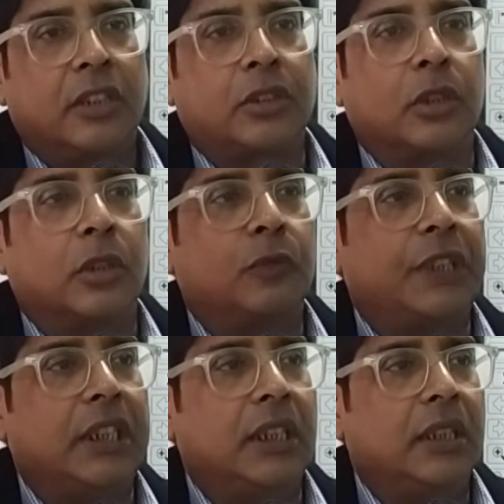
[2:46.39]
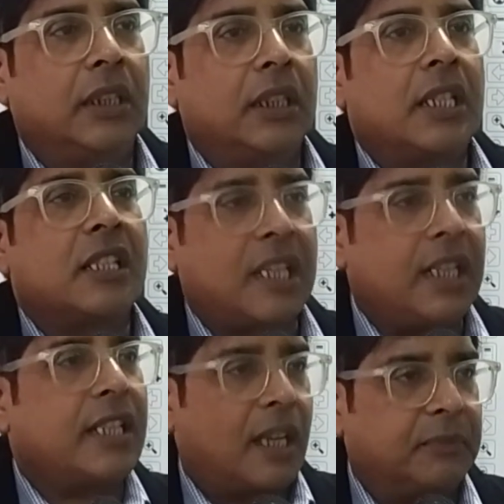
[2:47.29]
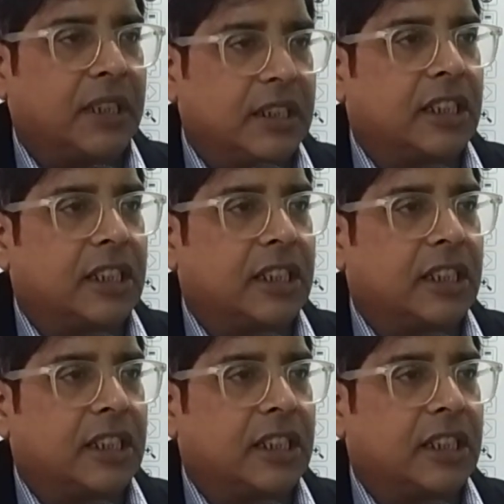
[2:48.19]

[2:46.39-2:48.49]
So we see something.